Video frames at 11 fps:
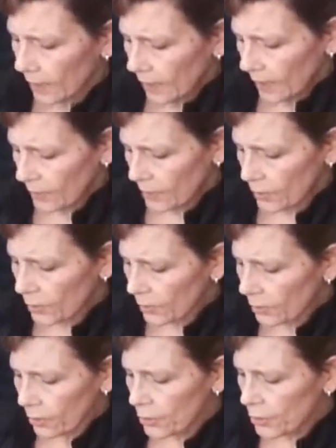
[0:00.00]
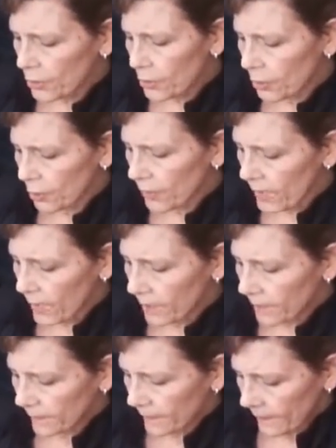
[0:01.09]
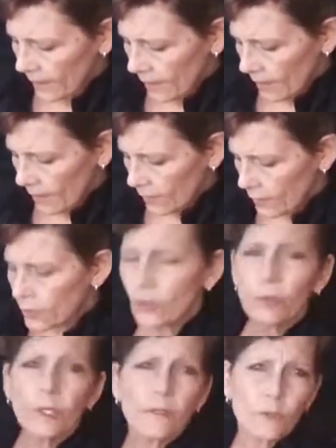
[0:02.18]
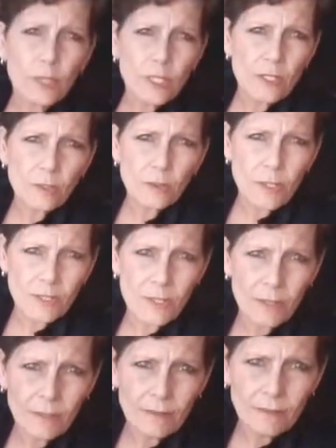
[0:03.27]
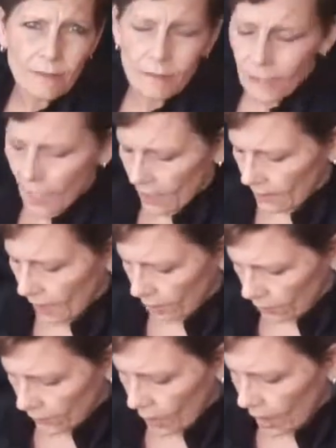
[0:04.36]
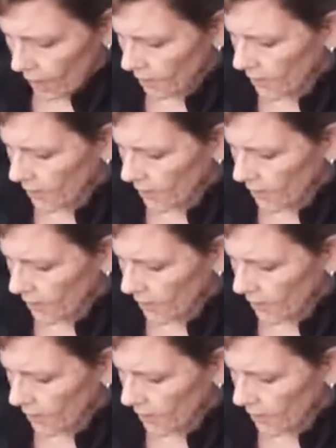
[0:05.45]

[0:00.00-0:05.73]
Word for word: It is really going to determine the degree of translucency that, that you've got.